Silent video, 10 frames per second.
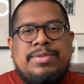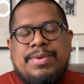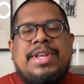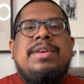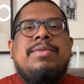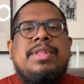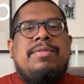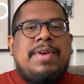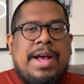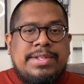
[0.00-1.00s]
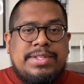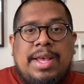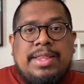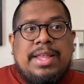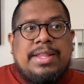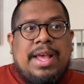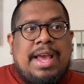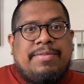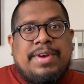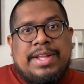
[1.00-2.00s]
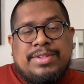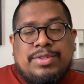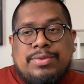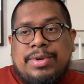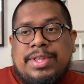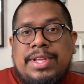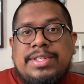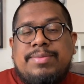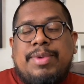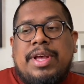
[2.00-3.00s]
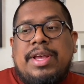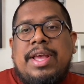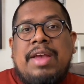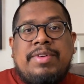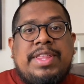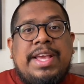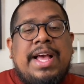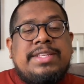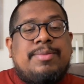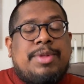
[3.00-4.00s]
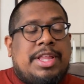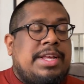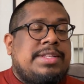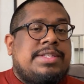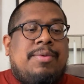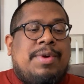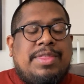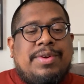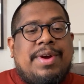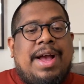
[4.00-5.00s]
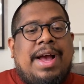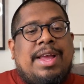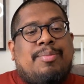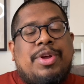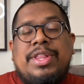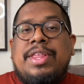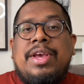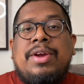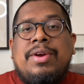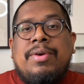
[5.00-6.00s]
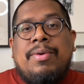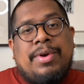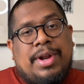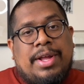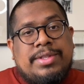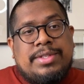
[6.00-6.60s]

working really fast, and then I forget to store things, but everything has a place, whether I put it there or not.